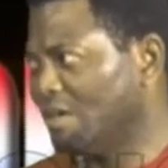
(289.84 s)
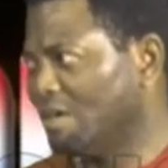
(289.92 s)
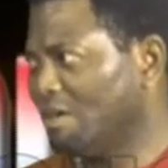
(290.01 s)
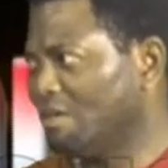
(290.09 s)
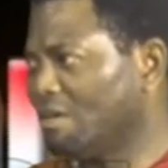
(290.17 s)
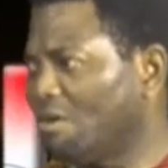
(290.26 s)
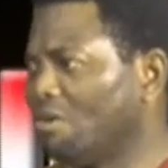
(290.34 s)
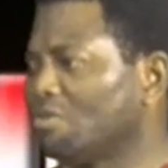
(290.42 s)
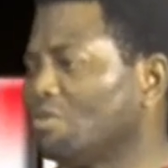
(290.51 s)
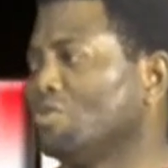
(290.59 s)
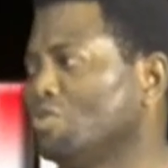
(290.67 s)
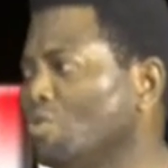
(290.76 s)
The court,
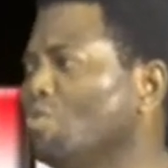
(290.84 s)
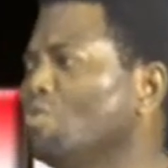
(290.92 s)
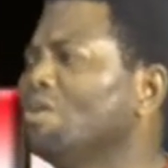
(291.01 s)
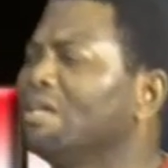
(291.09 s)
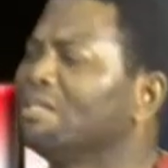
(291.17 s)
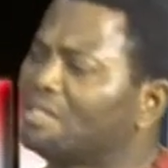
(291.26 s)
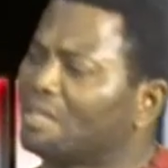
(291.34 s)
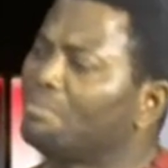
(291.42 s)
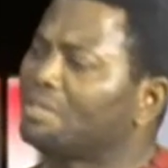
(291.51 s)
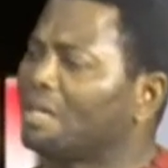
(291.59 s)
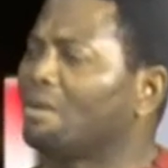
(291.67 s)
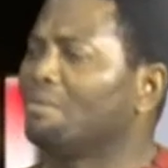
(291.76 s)
although in some
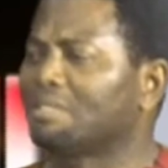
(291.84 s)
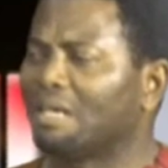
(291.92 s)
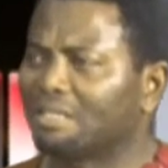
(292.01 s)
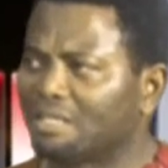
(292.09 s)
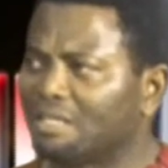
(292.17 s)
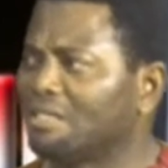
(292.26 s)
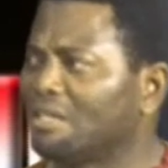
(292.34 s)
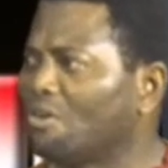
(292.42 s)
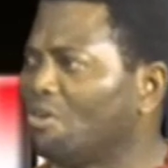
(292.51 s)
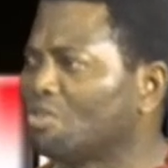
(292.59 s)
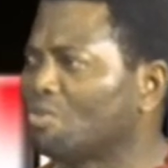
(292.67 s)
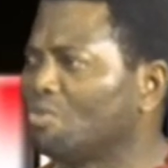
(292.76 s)
circumstances the
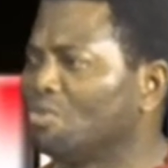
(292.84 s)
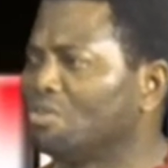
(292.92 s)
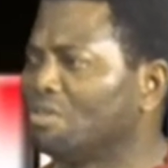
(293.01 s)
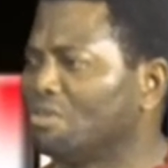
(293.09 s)
court could,